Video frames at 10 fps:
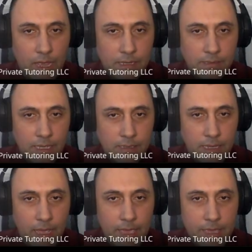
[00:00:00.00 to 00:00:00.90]
I take
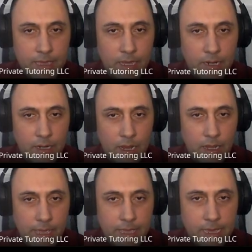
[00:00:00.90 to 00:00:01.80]
the AR
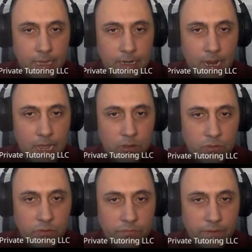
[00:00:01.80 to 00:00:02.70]

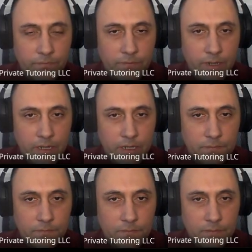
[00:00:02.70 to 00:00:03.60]
out of the
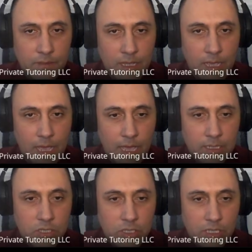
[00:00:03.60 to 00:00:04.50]
infinitive
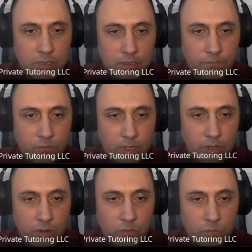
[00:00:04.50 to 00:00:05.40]
and change it for a
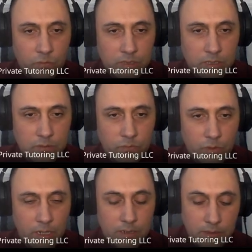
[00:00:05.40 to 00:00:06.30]
noun, which is
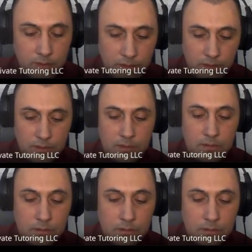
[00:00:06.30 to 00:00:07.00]
what I did here.